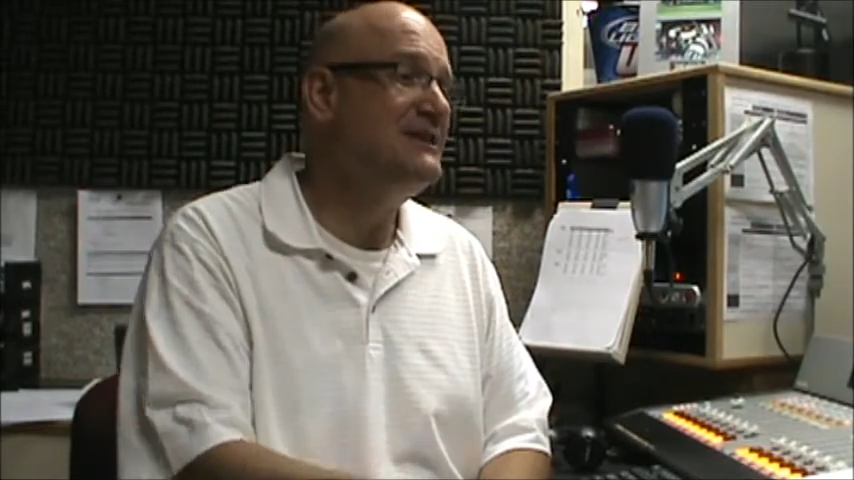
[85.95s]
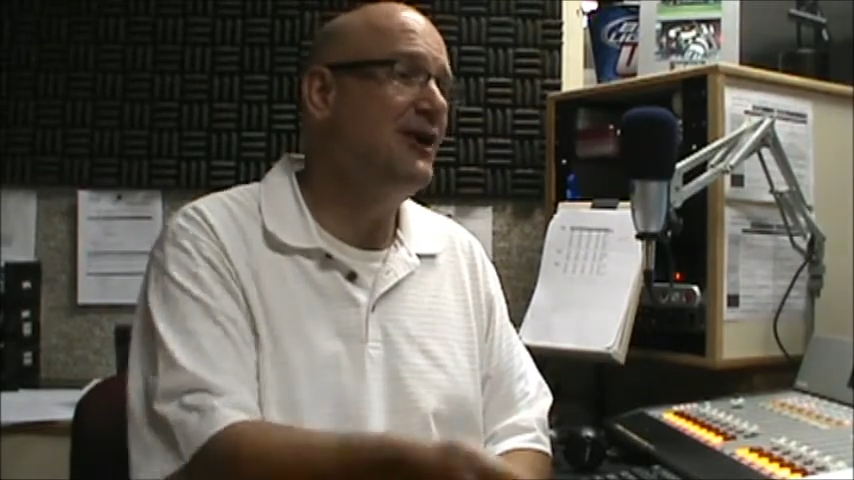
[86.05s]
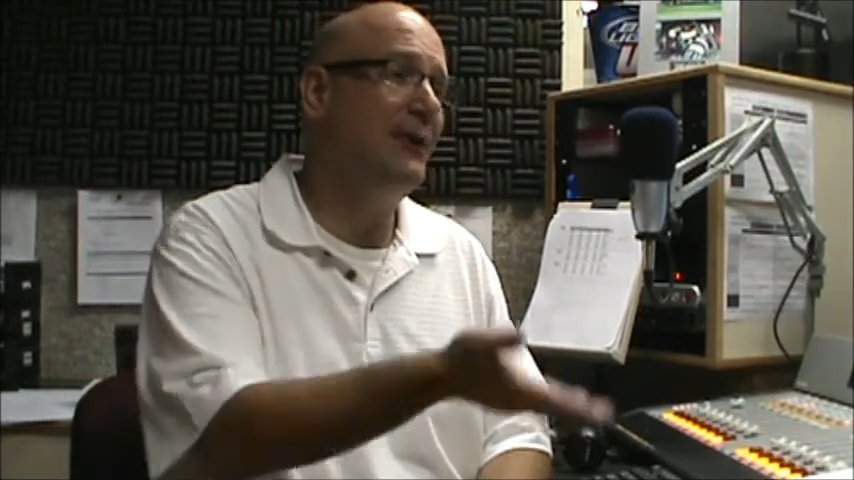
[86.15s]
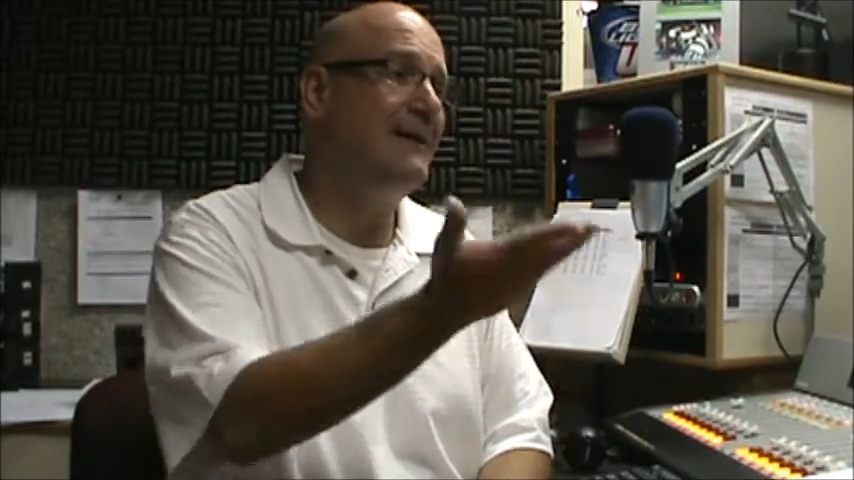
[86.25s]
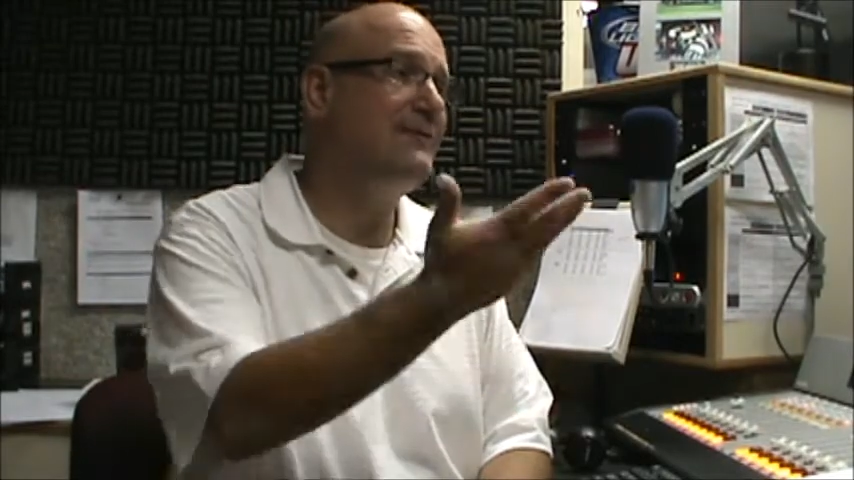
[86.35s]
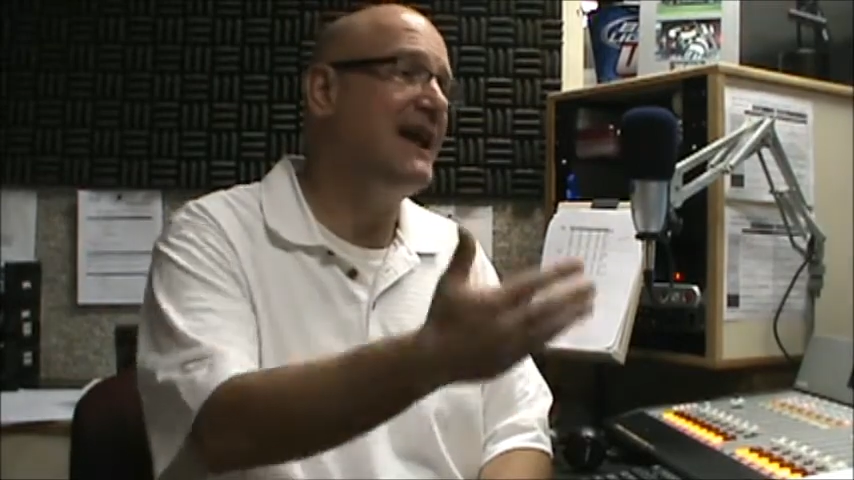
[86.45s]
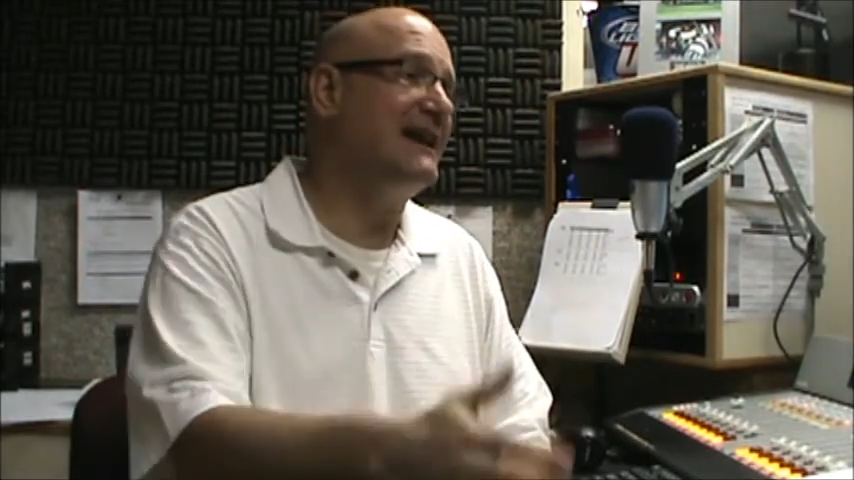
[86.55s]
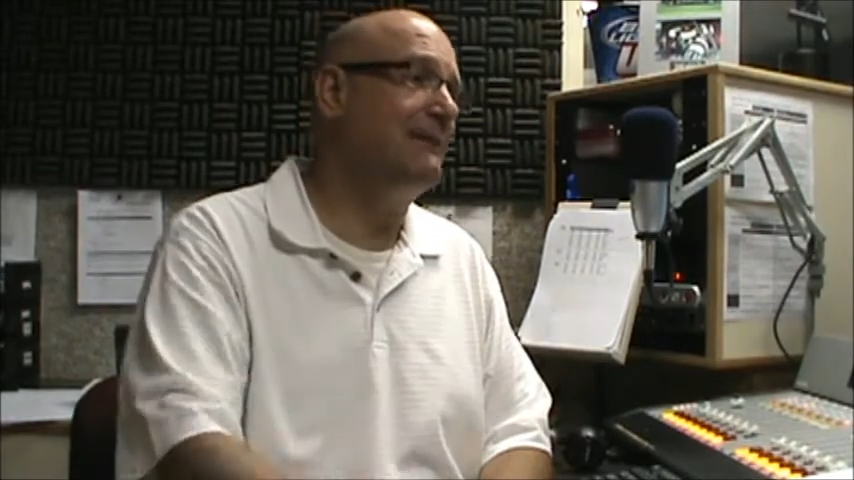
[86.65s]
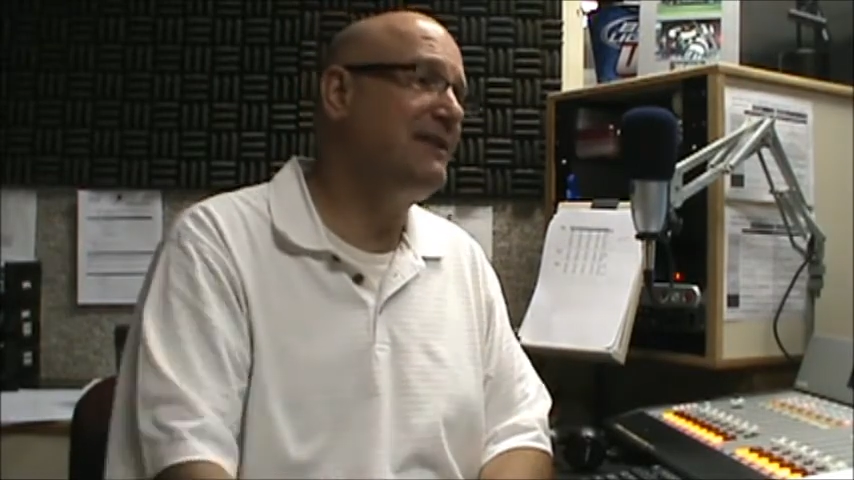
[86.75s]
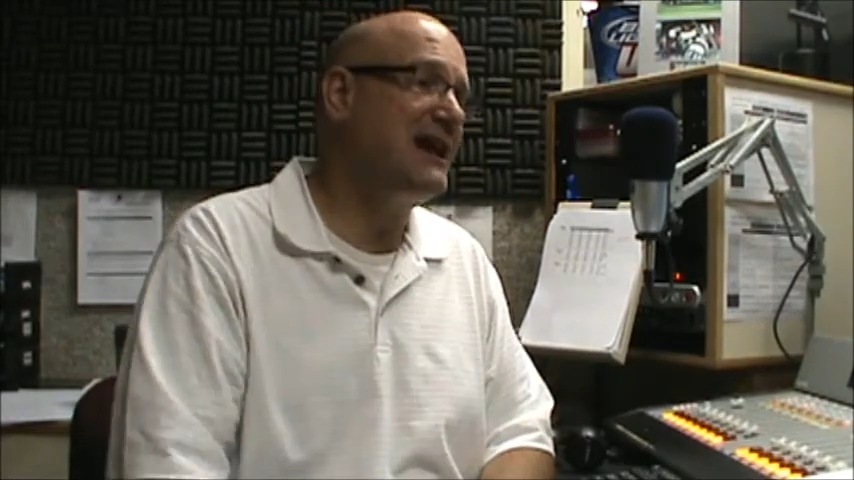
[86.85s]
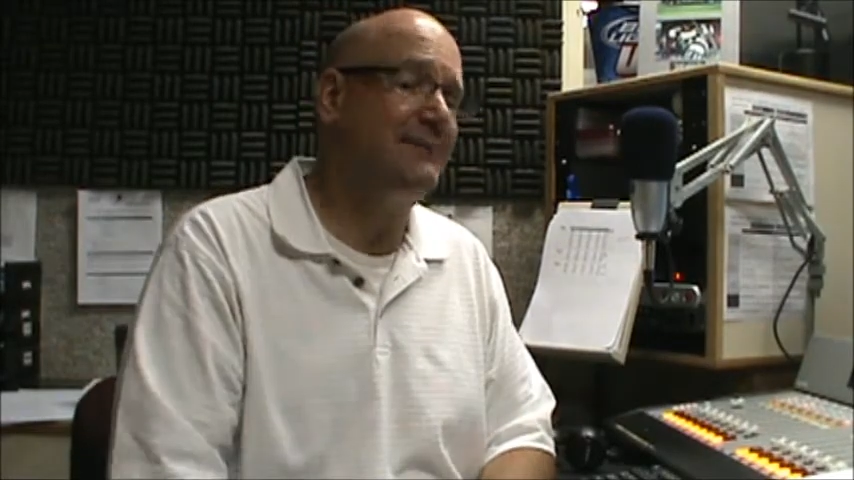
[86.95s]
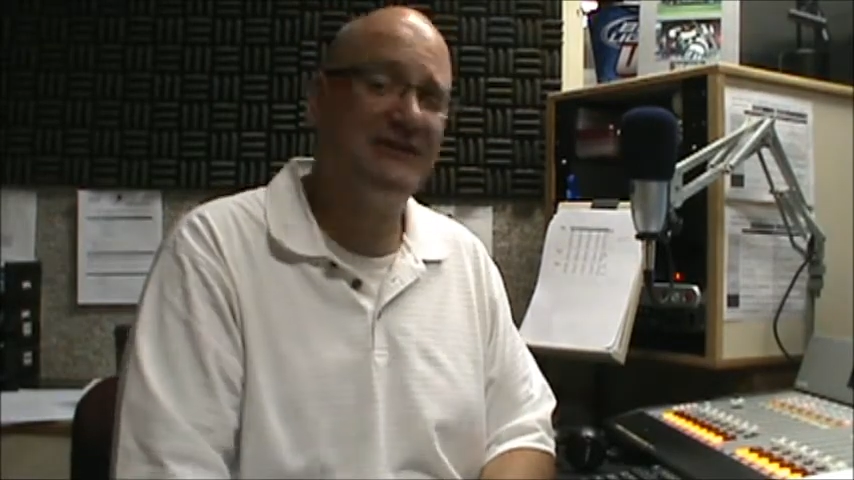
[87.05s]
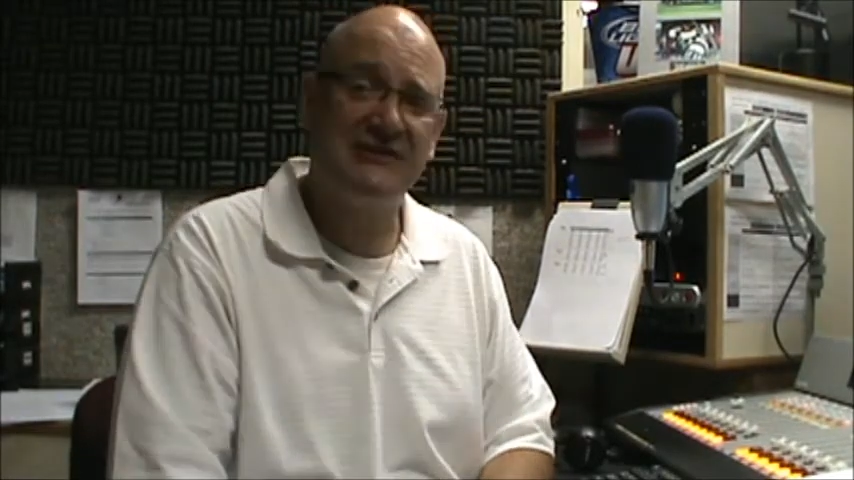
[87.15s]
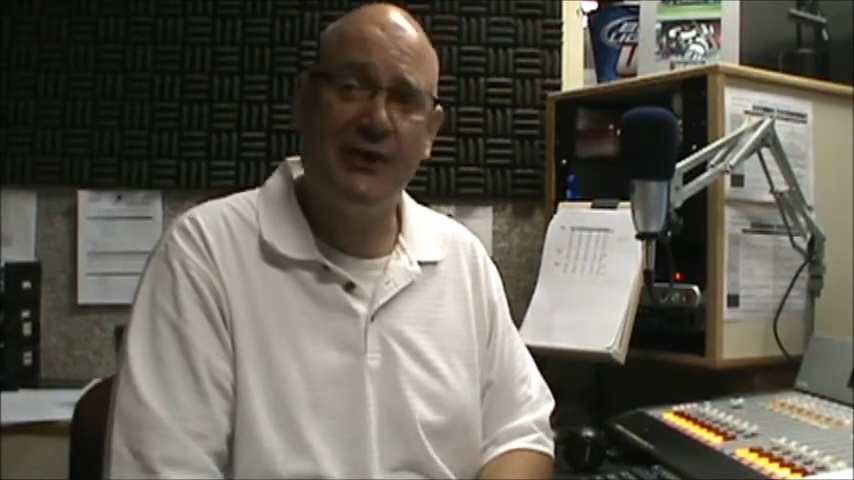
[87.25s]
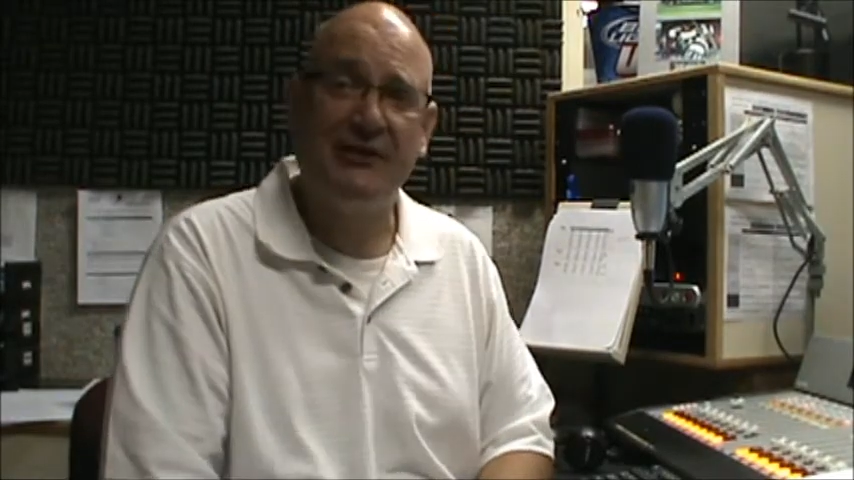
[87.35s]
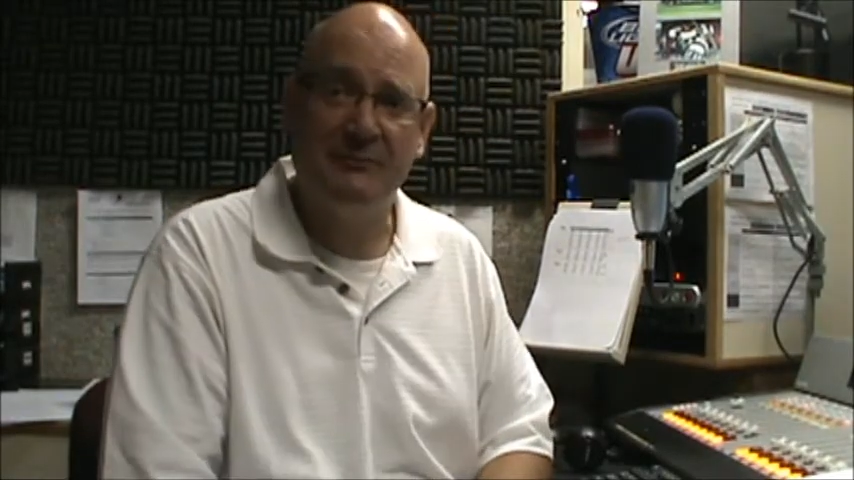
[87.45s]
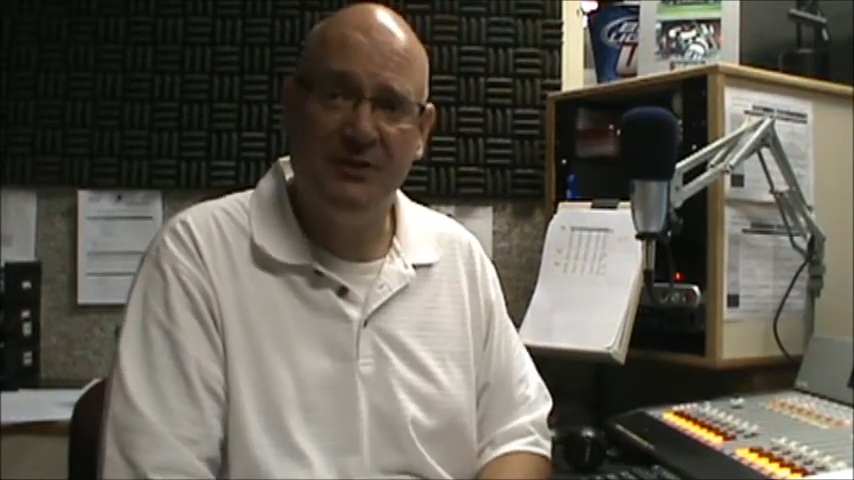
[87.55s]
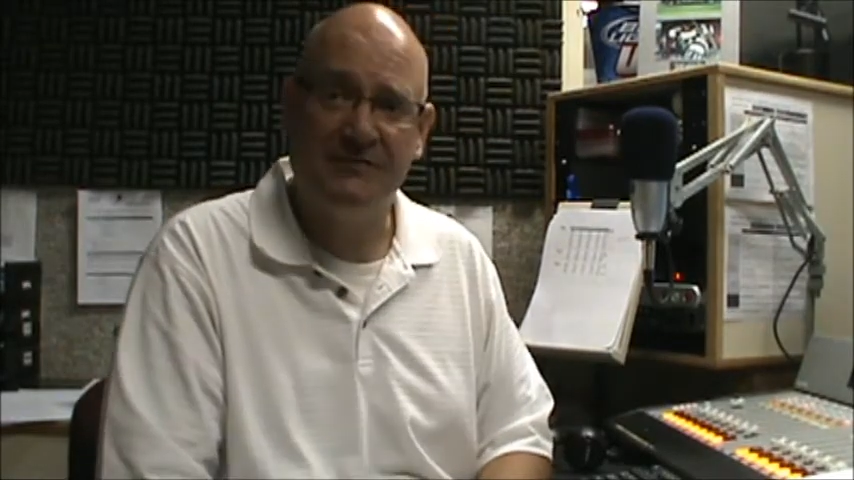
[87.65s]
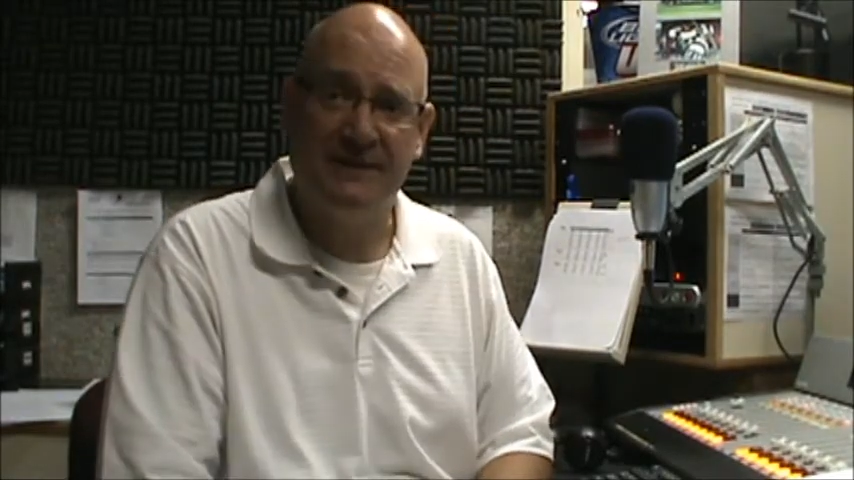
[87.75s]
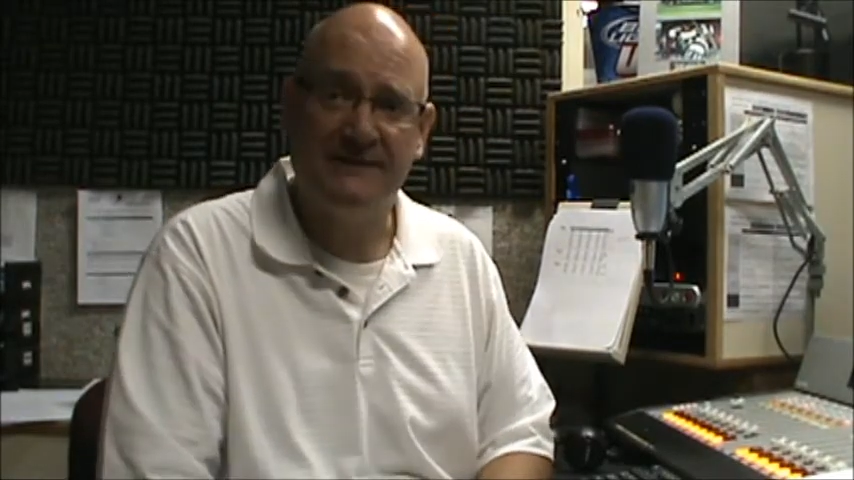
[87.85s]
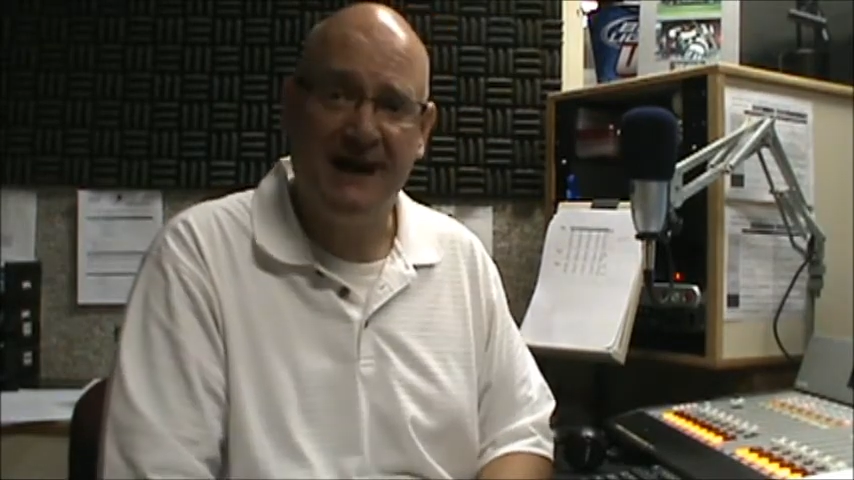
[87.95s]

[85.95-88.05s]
You know what I'm thinking? I'm thinking about starting a movement.